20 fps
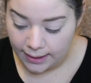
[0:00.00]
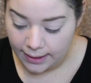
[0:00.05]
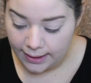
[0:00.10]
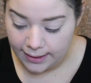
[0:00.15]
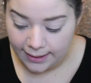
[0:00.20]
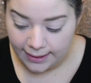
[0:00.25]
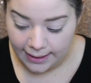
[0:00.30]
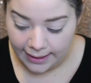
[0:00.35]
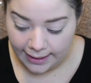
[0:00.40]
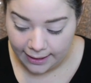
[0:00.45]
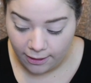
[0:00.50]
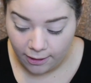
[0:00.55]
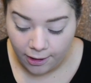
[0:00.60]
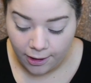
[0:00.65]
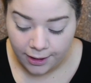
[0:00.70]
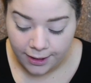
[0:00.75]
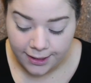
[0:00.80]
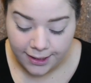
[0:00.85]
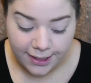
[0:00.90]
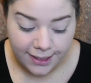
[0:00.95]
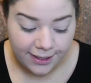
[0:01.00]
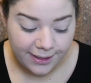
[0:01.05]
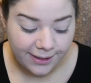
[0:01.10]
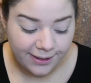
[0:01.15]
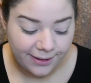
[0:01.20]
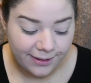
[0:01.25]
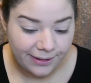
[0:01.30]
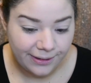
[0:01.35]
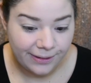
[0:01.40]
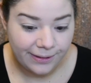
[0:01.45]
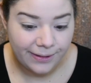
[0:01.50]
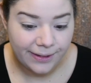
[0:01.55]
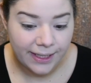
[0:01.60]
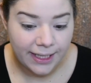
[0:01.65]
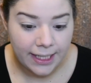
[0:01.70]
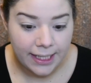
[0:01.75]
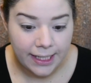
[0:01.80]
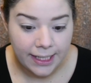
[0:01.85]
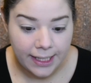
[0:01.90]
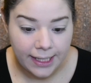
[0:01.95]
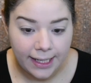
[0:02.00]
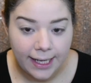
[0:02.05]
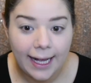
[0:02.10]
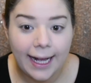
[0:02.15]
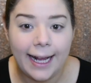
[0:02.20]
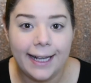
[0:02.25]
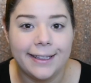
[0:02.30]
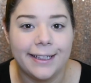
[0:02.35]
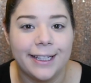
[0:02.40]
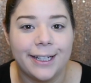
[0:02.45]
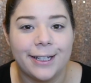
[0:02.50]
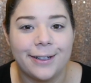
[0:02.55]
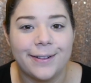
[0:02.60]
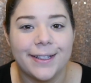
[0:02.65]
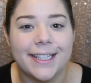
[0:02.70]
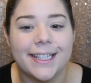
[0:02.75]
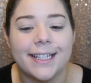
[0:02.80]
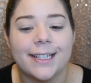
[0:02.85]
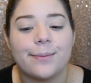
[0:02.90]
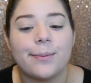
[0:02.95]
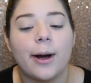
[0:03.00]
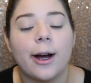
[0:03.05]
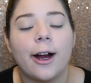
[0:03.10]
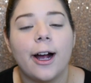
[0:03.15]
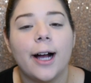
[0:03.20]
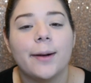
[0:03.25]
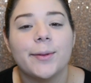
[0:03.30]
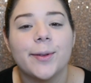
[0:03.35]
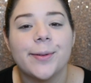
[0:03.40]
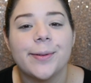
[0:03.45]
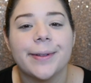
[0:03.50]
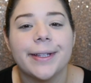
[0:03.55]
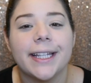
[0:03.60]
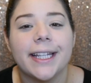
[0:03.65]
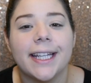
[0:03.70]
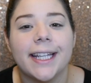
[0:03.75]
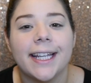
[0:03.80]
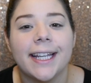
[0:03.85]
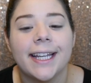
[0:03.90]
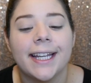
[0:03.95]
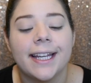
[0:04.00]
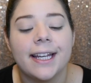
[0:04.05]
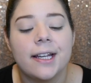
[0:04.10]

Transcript: And then on to highlighter, which is probably